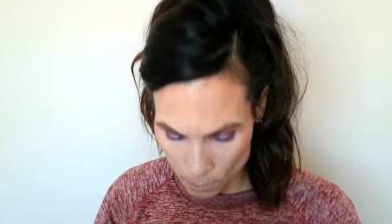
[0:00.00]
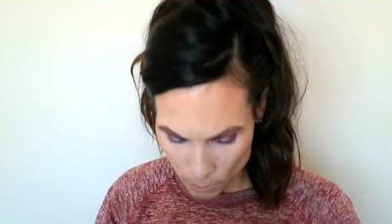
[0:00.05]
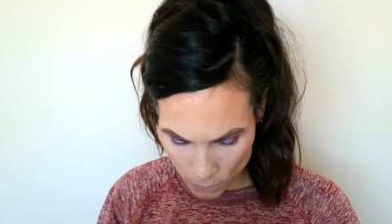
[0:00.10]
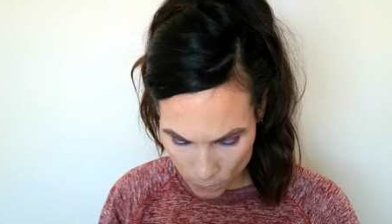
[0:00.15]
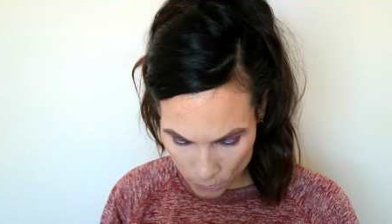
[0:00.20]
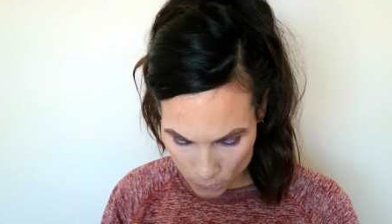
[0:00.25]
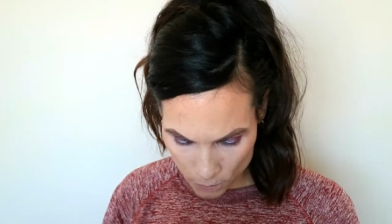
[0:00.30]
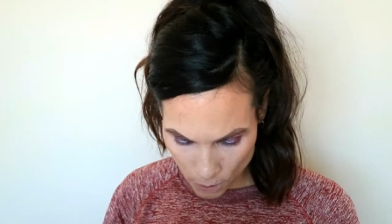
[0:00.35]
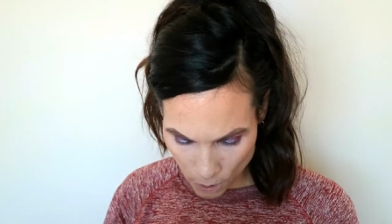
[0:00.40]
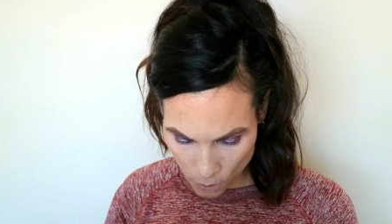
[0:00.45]

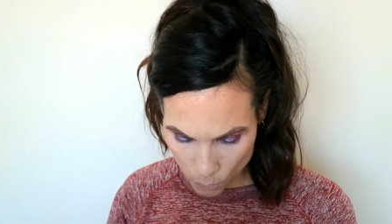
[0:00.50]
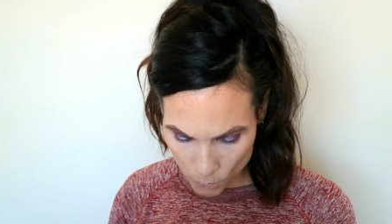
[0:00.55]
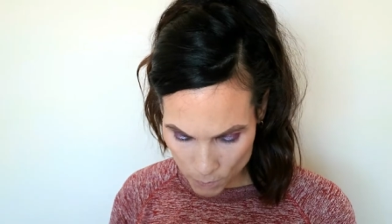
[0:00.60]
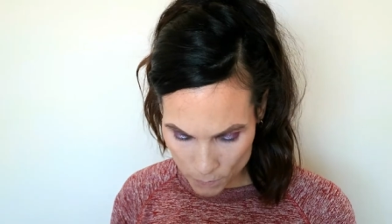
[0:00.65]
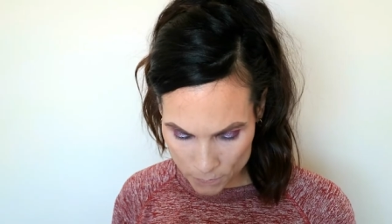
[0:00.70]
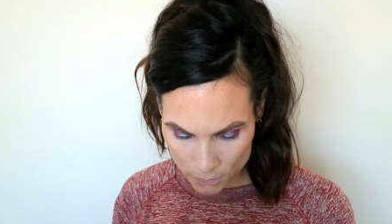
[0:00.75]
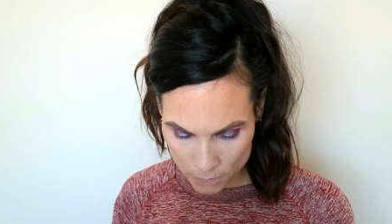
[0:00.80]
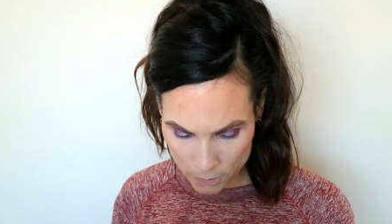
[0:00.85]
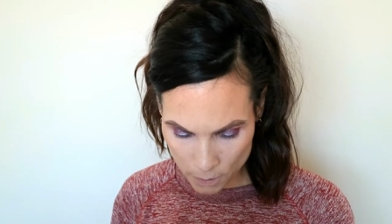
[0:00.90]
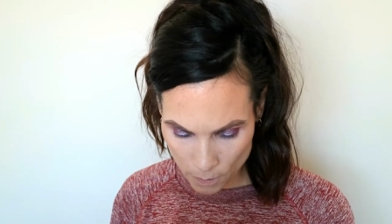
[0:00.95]
gonna start
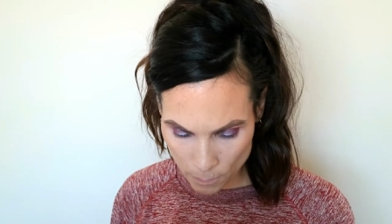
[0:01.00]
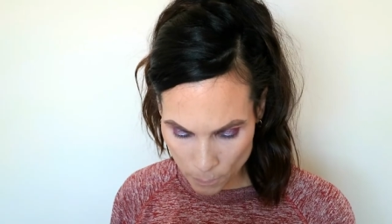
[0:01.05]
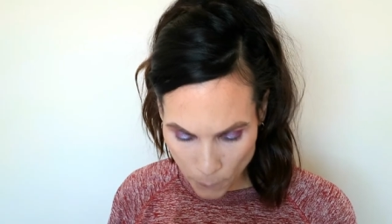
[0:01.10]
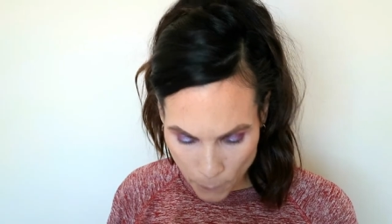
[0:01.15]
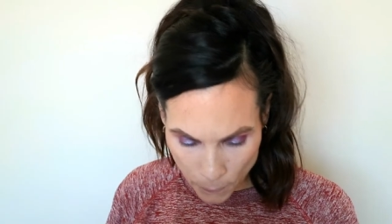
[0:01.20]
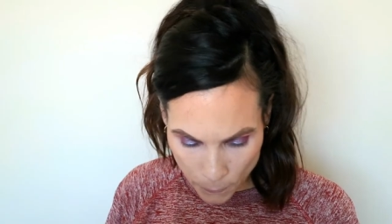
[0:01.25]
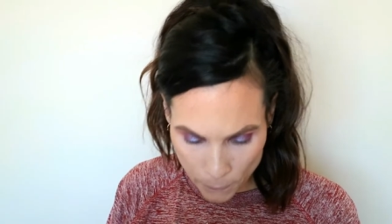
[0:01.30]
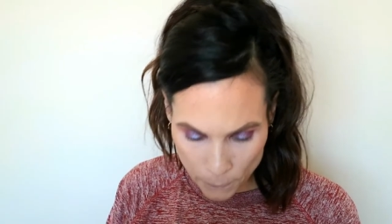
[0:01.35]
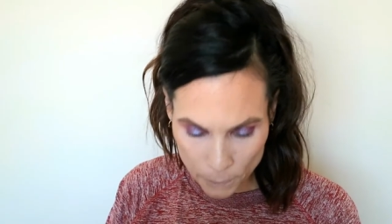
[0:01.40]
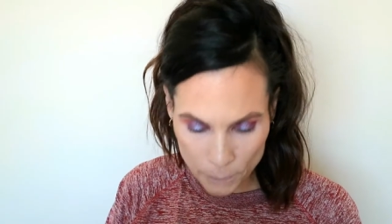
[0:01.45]
with some
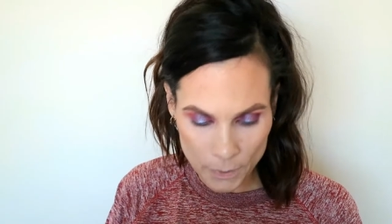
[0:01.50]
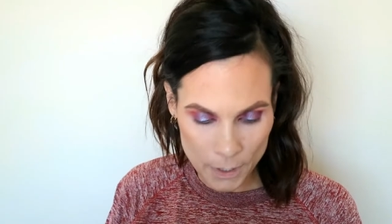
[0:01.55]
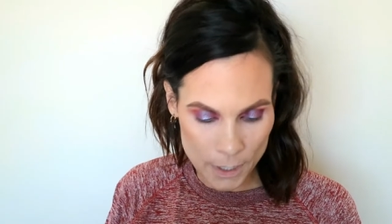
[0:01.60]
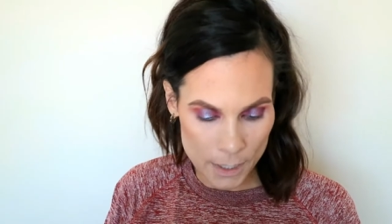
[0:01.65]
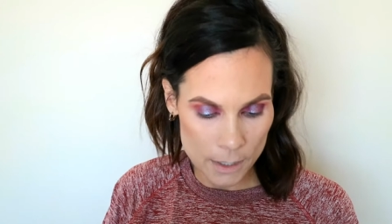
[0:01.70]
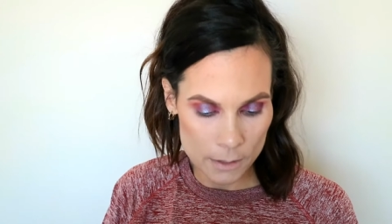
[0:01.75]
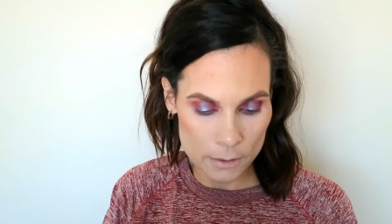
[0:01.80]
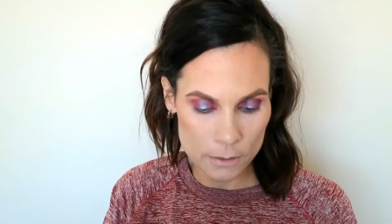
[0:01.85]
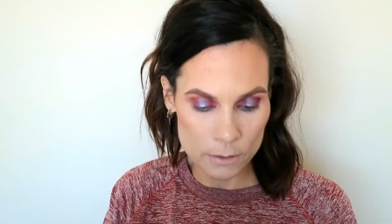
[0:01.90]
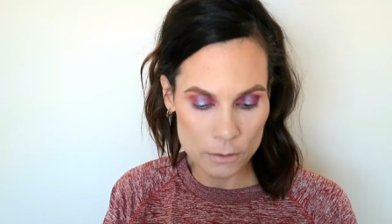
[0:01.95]

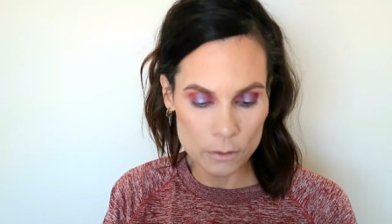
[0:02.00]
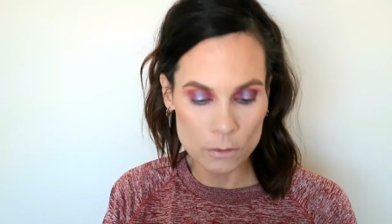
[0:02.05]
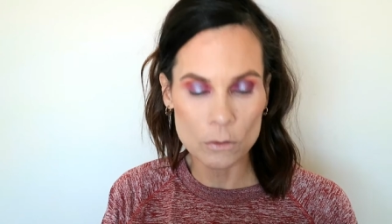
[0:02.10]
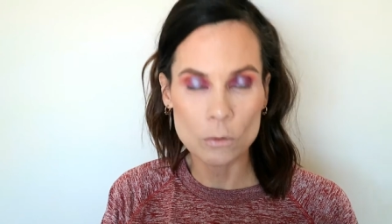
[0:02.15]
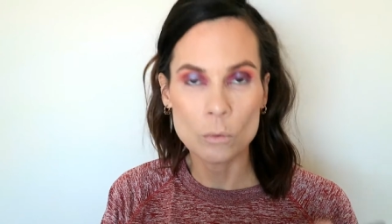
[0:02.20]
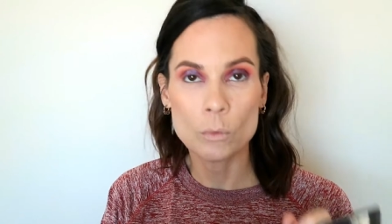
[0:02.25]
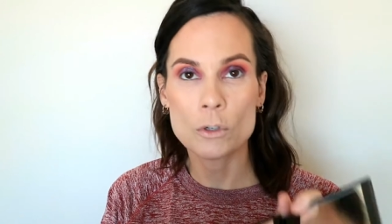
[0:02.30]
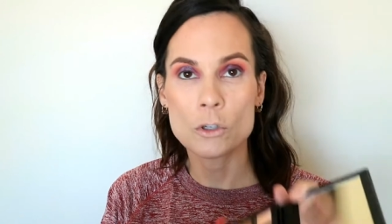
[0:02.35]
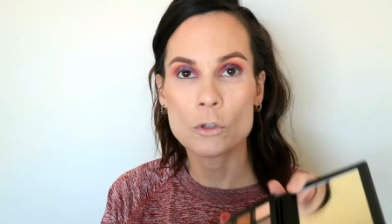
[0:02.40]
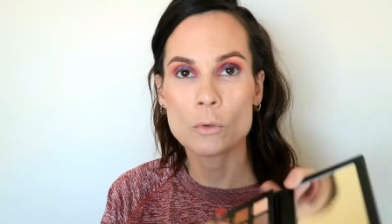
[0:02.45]
Eden,
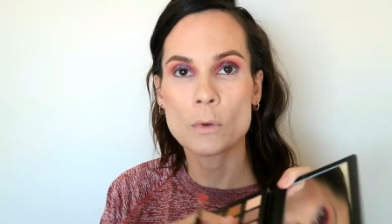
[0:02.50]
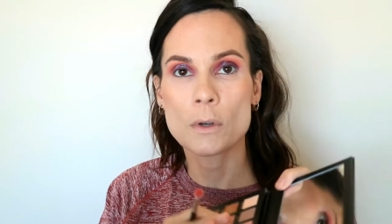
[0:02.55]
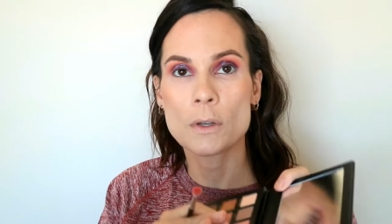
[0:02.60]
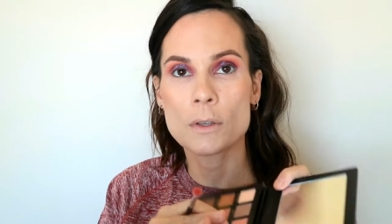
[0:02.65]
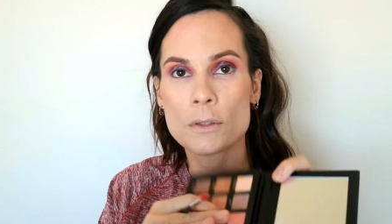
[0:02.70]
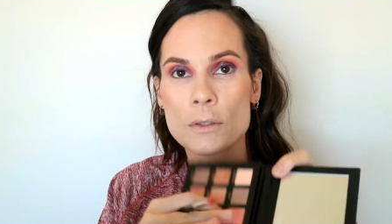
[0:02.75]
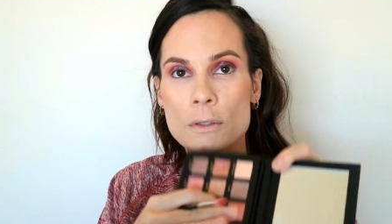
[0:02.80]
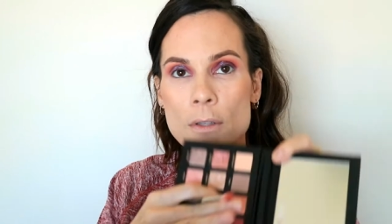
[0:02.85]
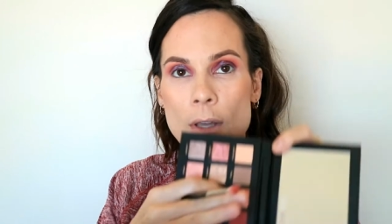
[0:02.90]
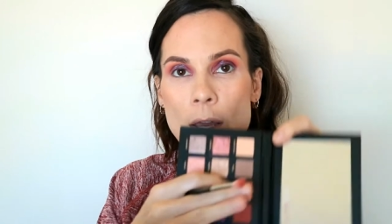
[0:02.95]
which
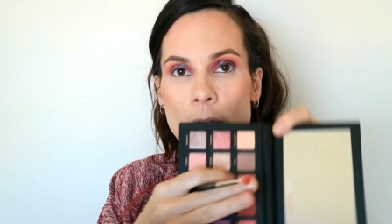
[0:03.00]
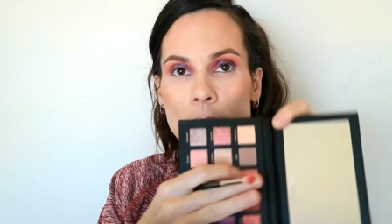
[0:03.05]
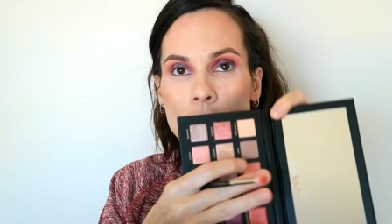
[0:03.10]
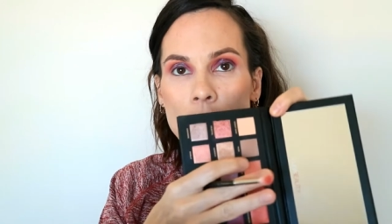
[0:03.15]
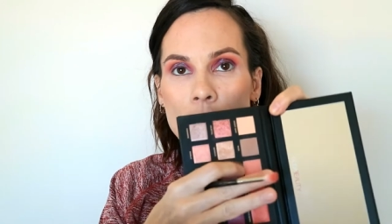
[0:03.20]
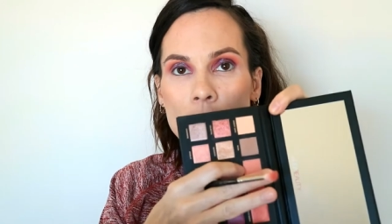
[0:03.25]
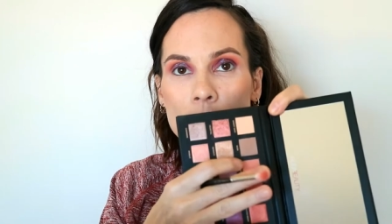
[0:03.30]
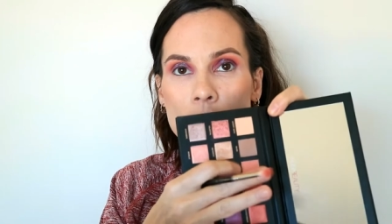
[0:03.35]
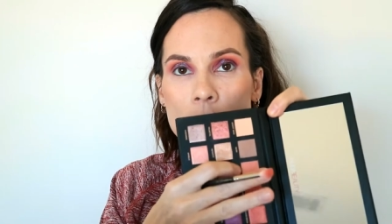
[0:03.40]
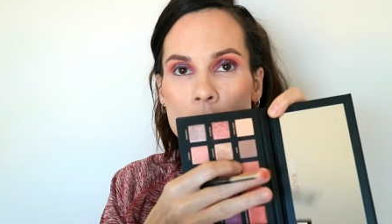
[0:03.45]
was that
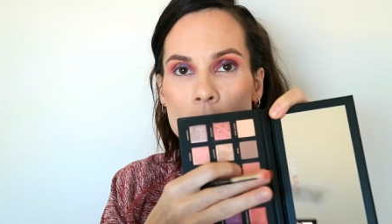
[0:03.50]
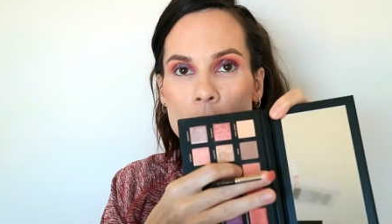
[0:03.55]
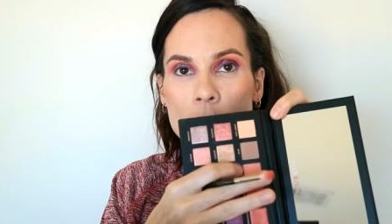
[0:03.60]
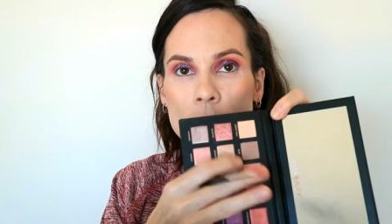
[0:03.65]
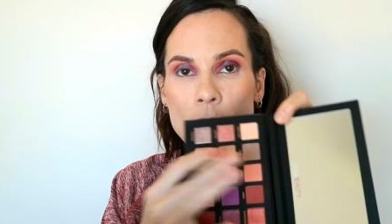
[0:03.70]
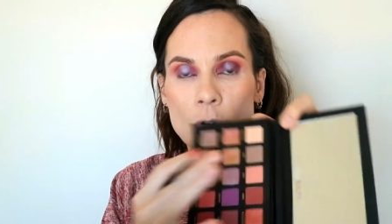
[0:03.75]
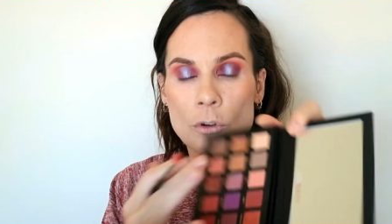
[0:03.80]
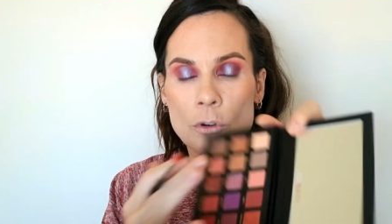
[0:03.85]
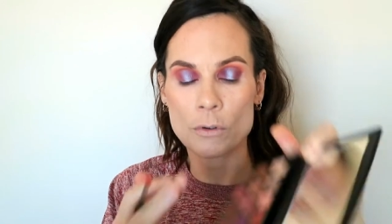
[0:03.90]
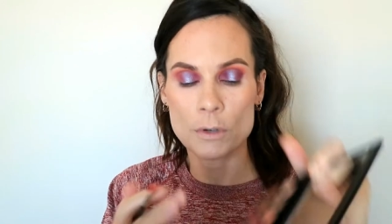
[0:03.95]

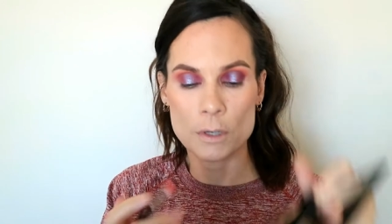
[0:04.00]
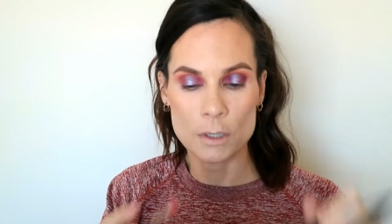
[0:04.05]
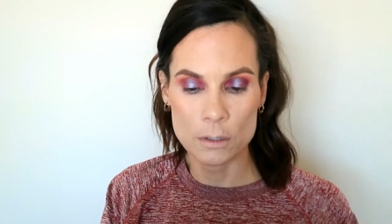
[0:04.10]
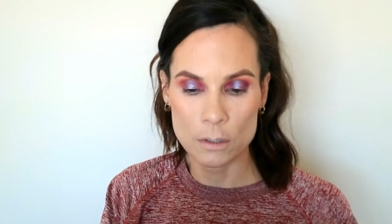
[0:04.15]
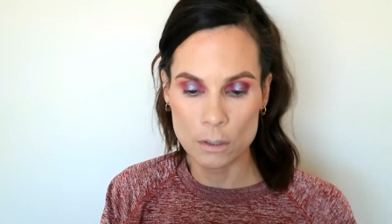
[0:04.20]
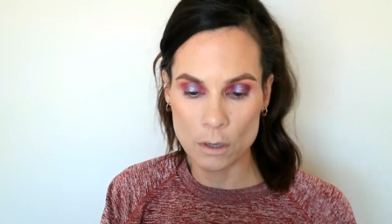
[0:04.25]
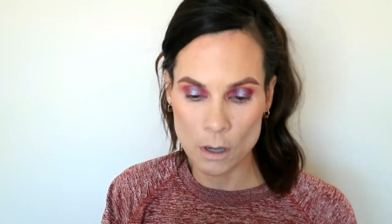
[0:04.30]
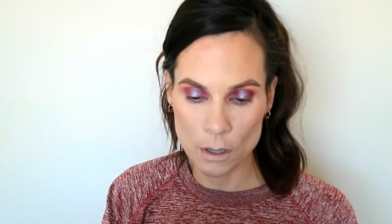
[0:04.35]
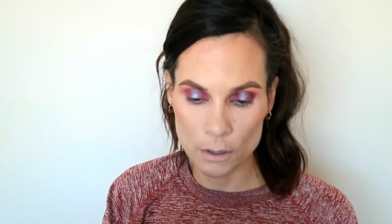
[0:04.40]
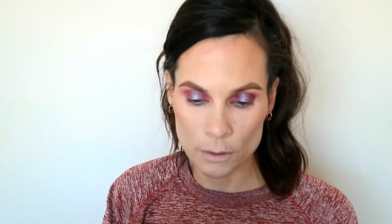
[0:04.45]
original crease
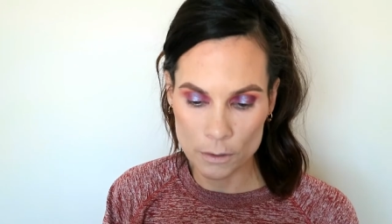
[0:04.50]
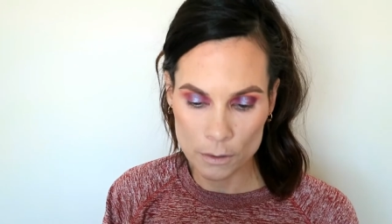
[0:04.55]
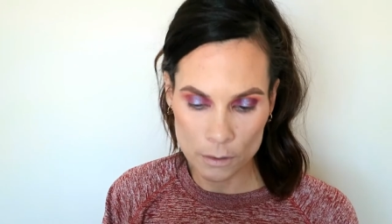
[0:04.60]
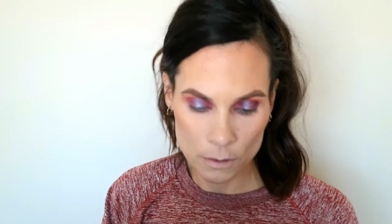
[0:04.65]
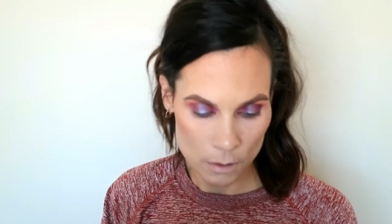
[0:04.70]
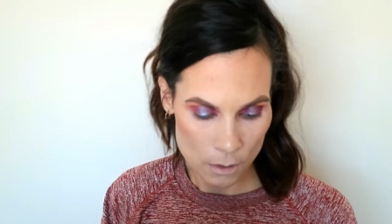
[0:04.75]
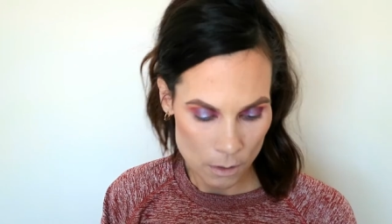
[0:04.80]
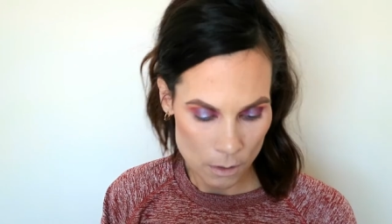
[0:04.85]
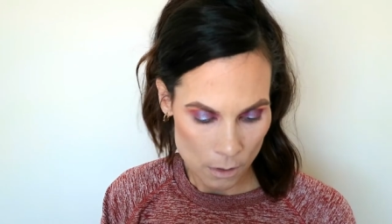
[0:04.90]
color